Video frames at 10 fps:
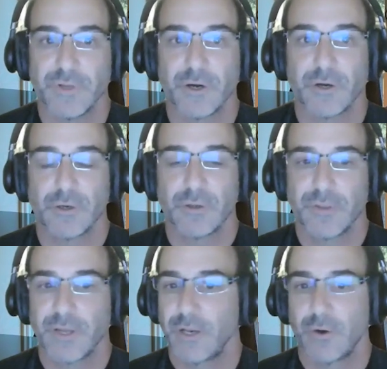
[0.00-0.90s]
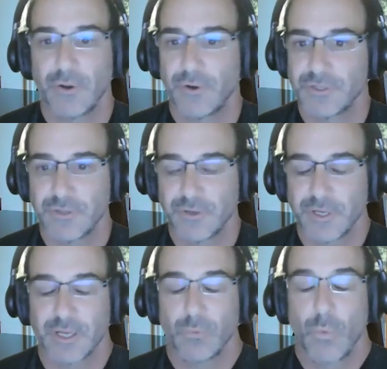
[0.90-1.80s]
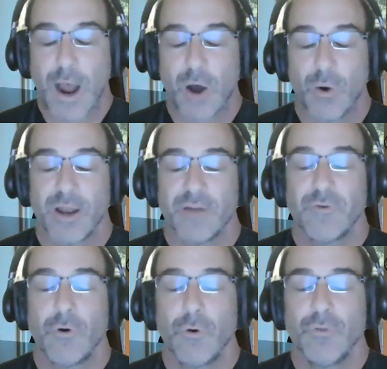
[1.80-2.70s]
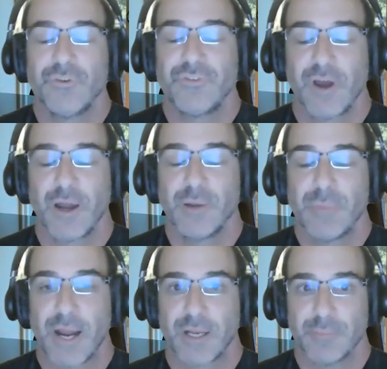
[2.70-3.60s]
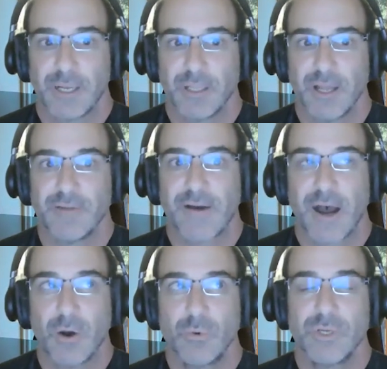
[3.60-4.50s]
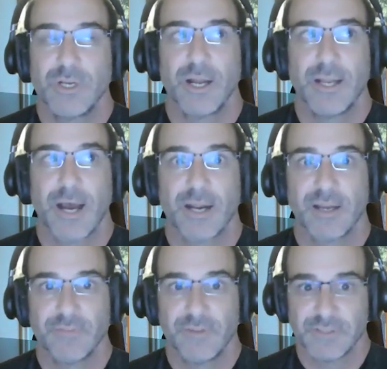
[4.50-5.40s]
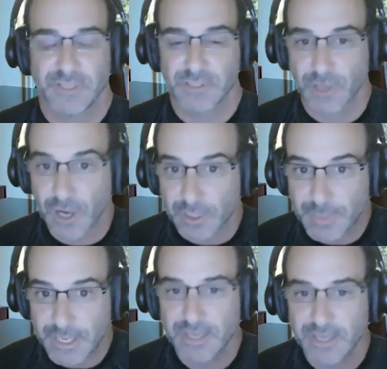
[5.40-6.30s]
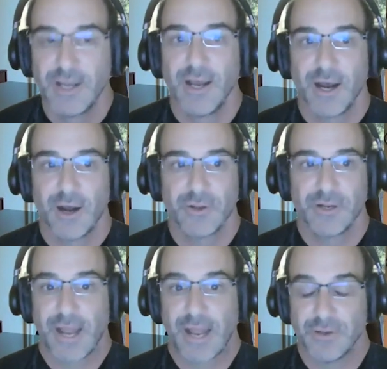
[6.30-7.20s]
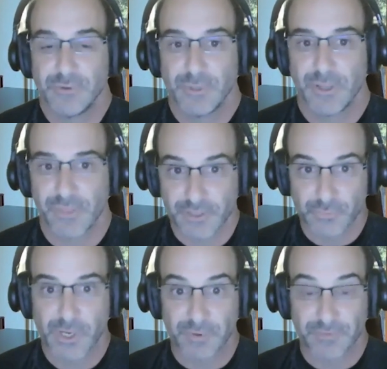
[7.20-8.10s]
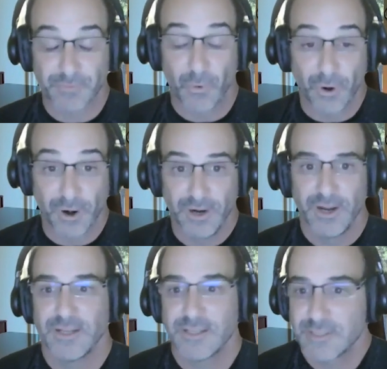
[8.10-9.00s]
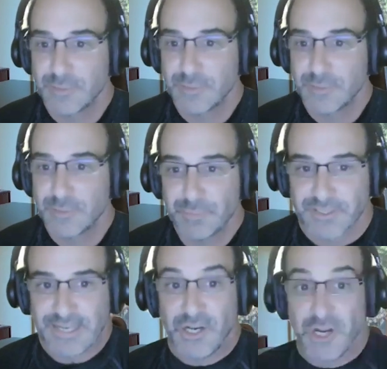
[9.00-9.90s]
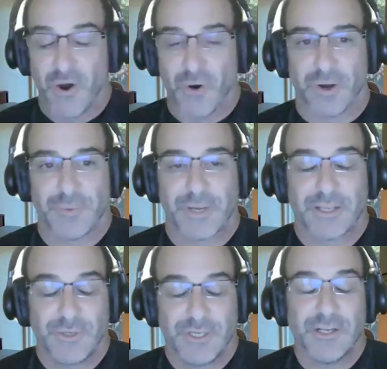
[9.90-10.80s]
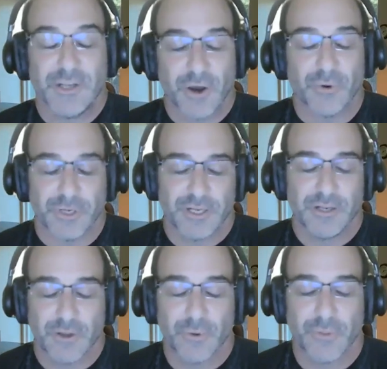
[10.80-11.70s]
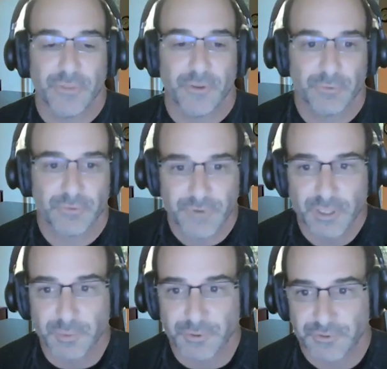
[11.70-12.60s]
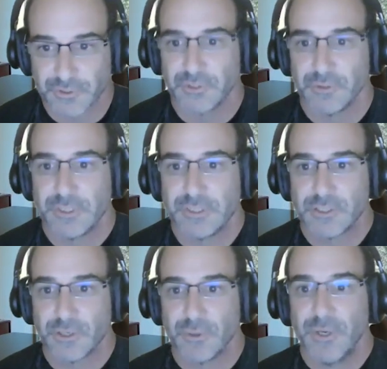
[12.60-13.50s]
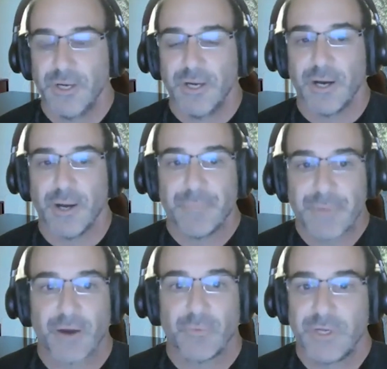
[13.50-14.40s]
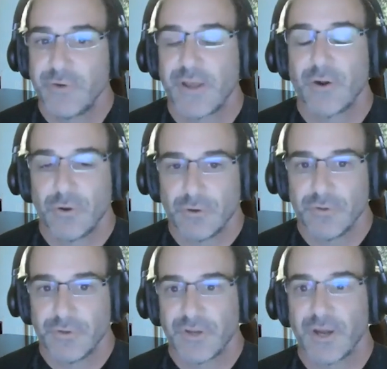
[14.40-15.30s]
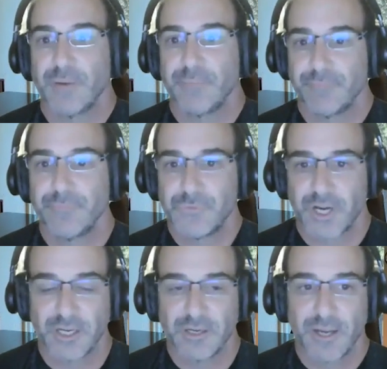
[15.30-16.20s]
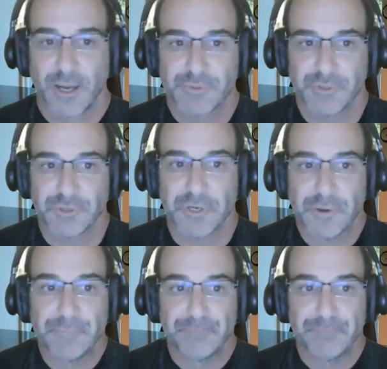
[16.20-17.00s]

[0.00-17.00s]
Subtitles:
they don't understand. They're like, wow, I have all this time back in my life. How did I not have these things automated? How did I not do it this way before? And it's simply because they didn't know. I'm like, you didn't know that this was available to you. And so, yeah, we hear that all the time, Jackie. Absolutely.